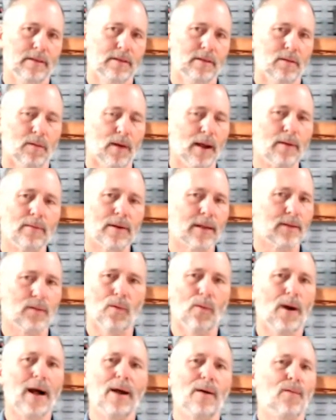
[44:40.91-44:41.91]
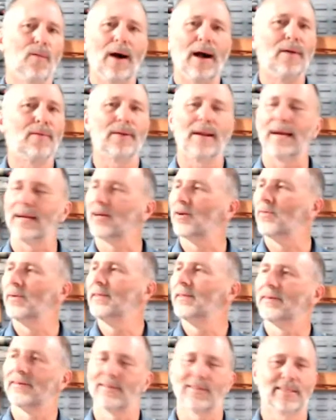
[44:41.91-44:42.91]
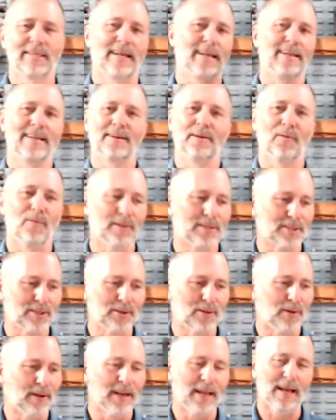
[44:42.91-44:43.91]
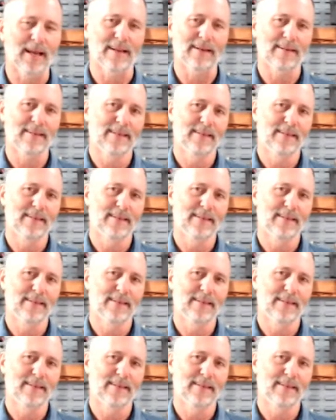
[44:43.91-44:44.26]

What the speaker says: Why would I go in there and say, what's going on?